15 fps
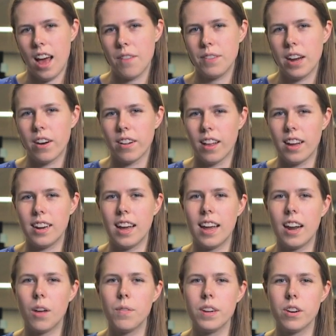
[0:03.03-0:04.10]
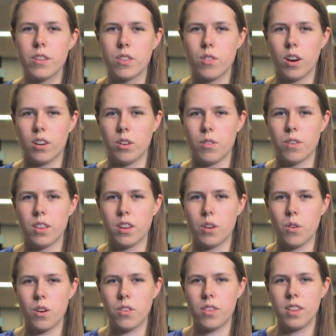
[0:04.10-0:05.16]
I'm Caroline, and I'll be your instructor for the
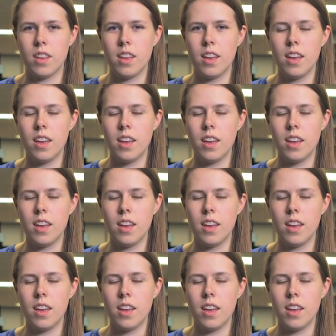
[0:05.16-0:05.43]
course.